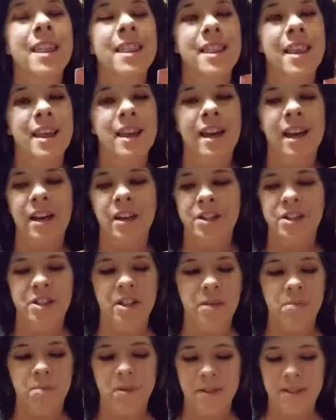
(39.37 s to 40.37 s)
They
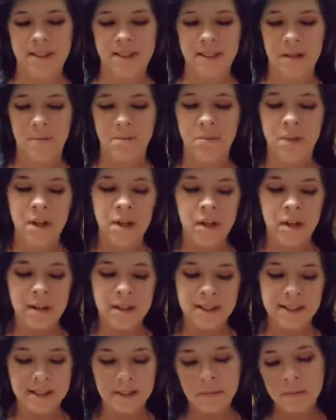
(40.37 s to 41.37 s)
actually put some
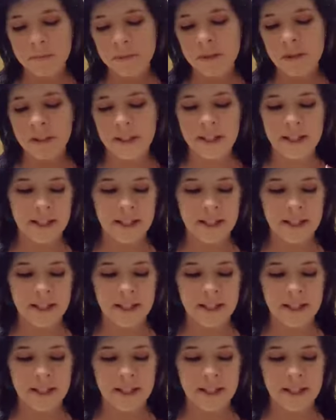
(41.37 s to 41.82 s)
simple,